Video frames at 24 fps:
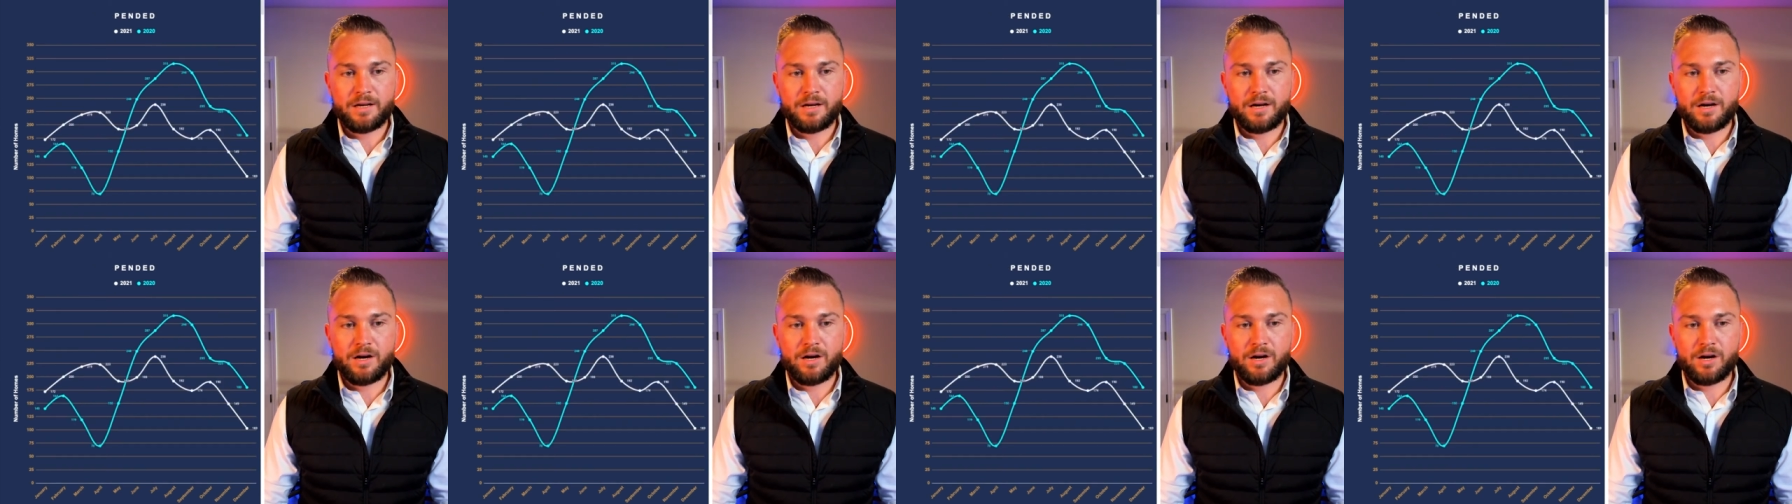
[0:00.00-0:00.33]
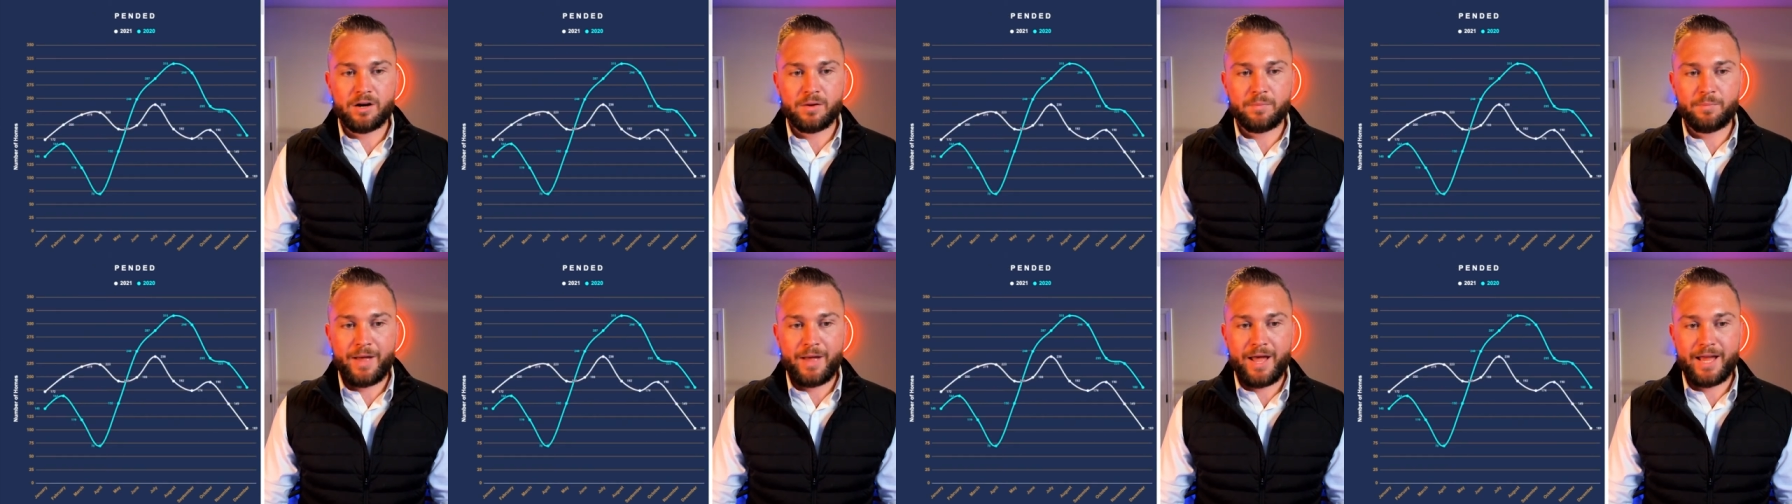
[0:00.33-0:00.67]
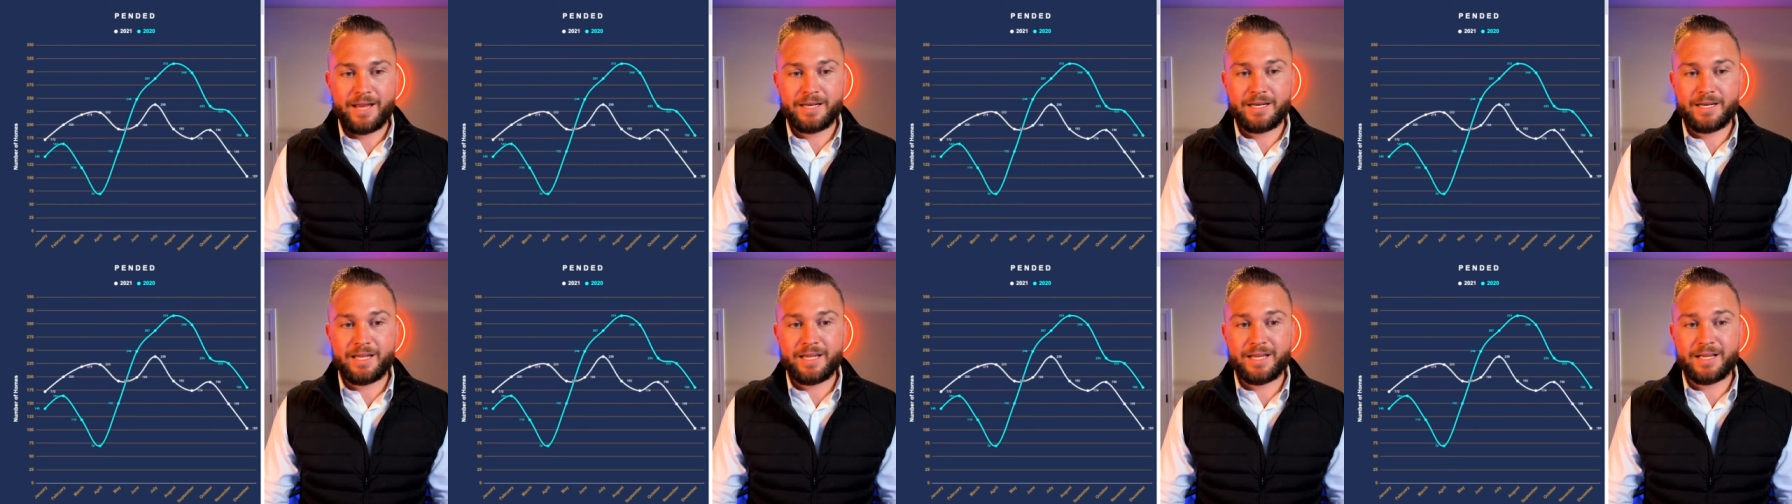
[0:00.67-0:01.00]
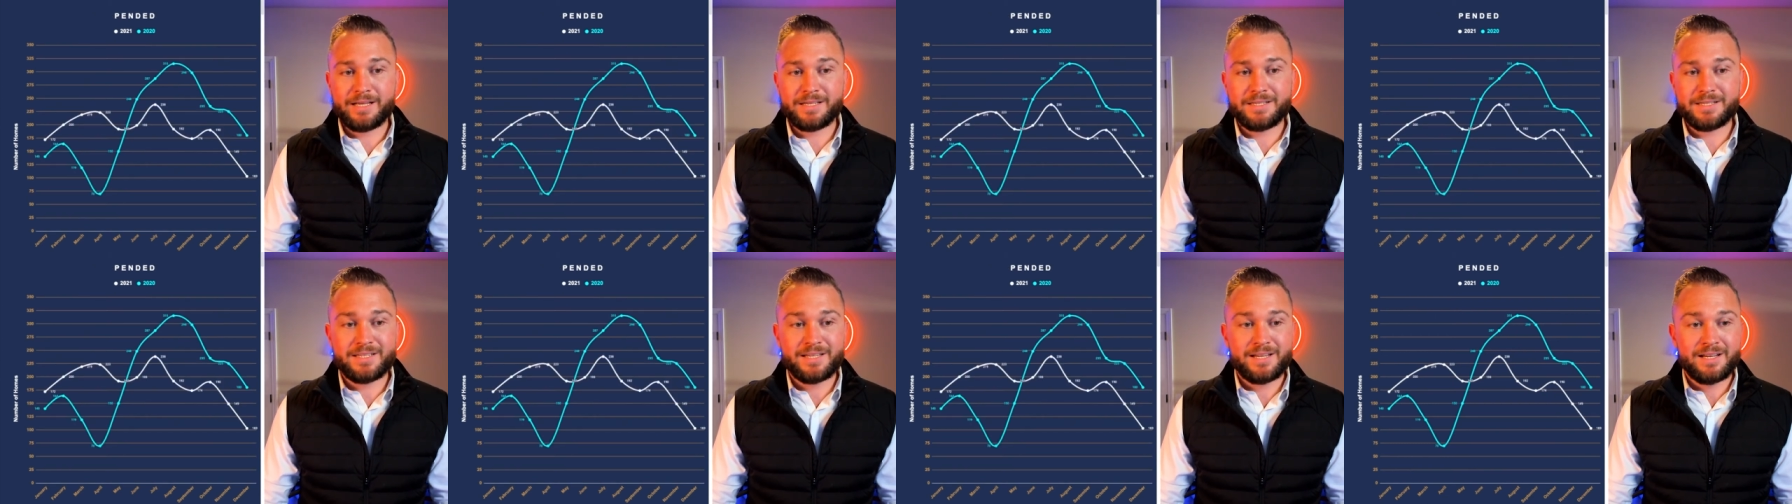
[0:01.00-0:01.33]
Our
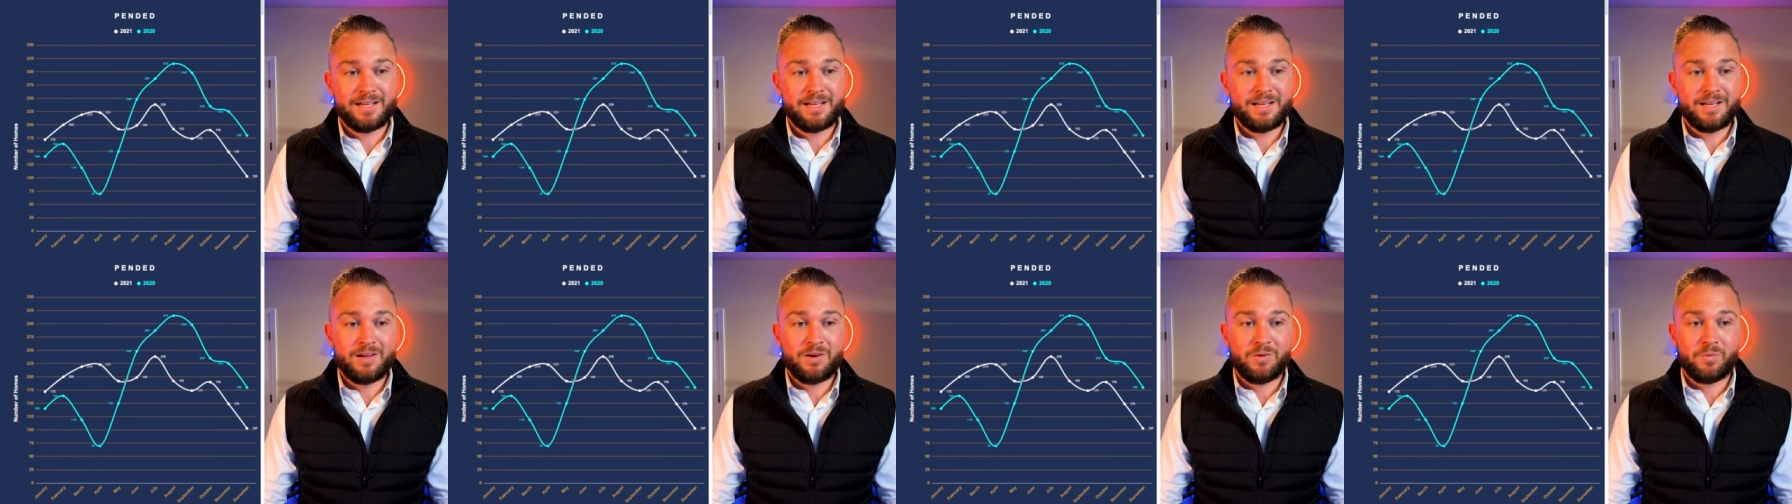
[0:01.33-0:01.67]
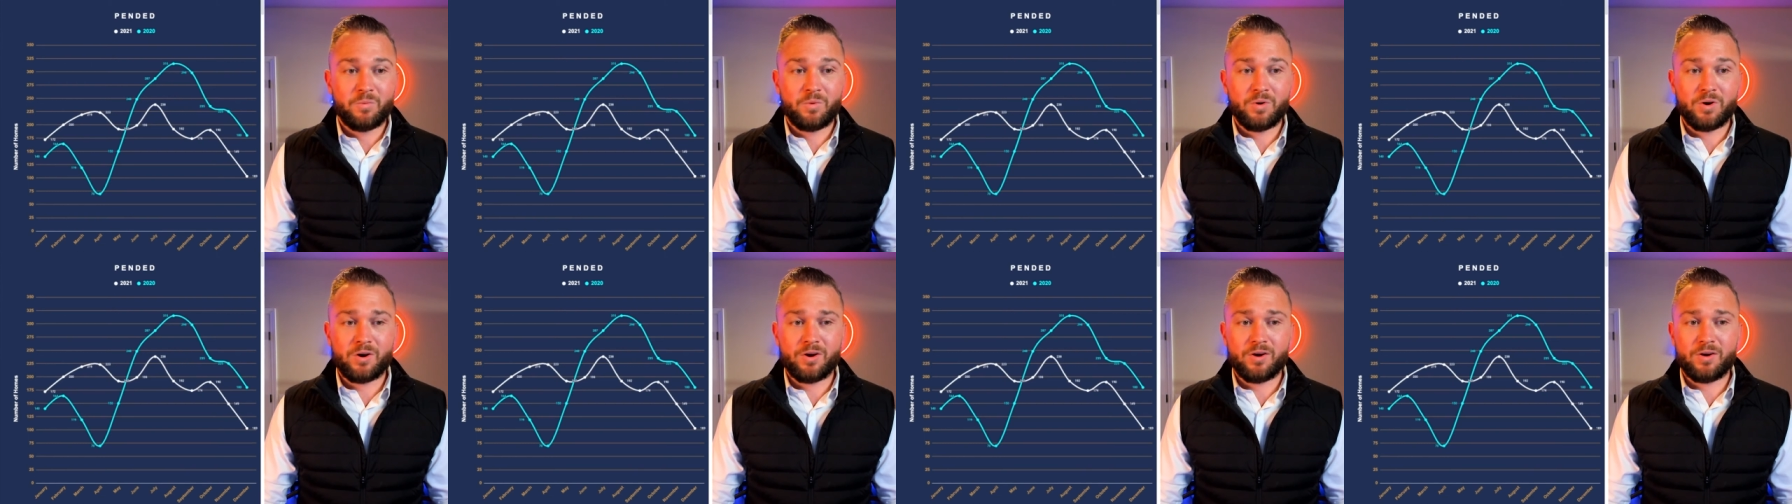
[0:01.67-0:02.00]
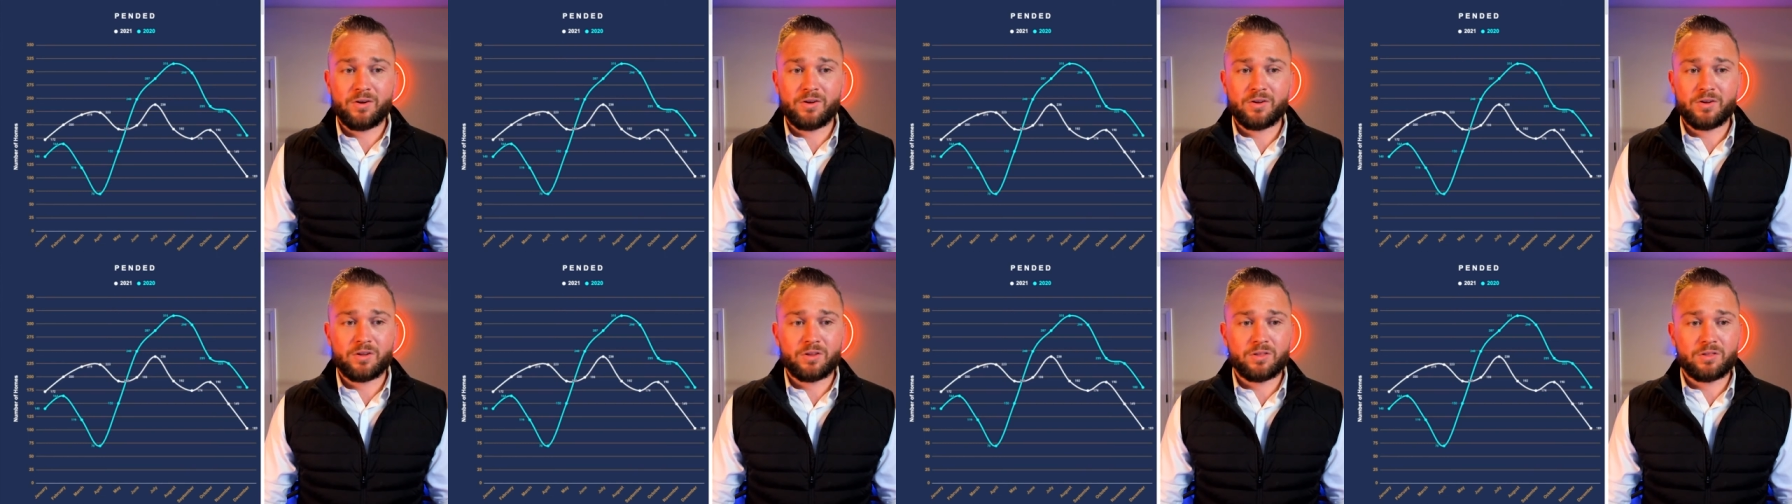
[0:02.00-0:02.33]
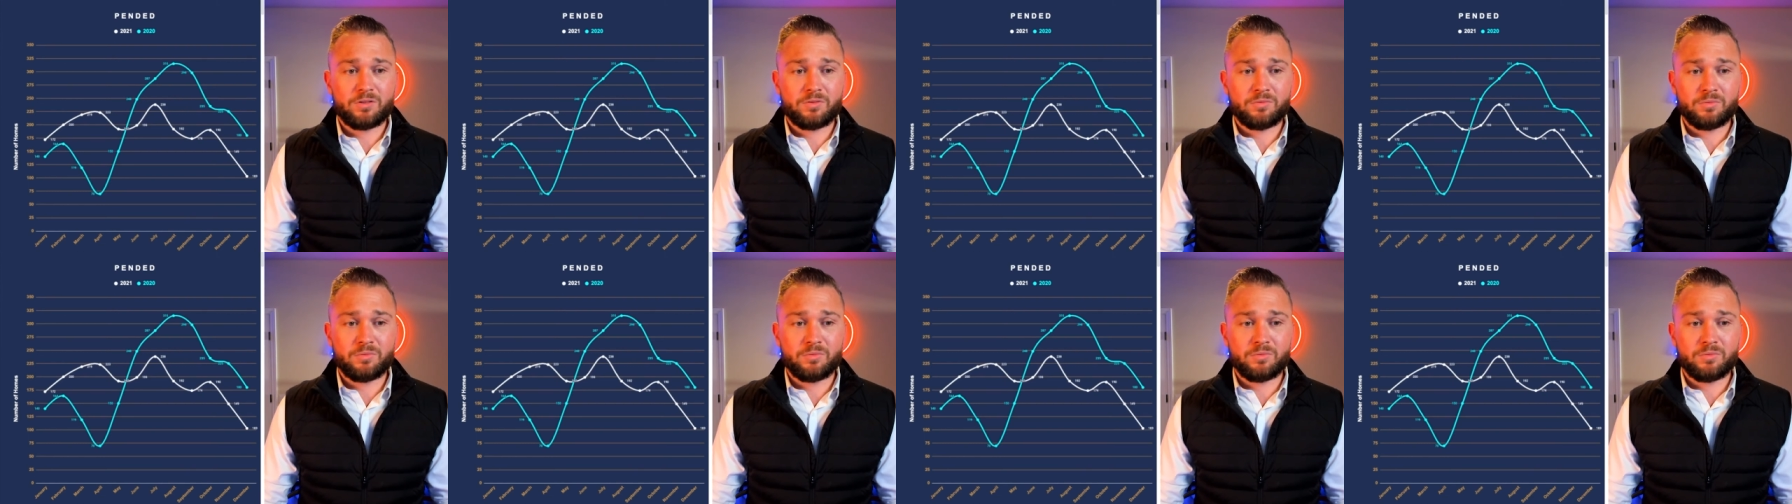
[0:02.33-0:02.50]
pendings were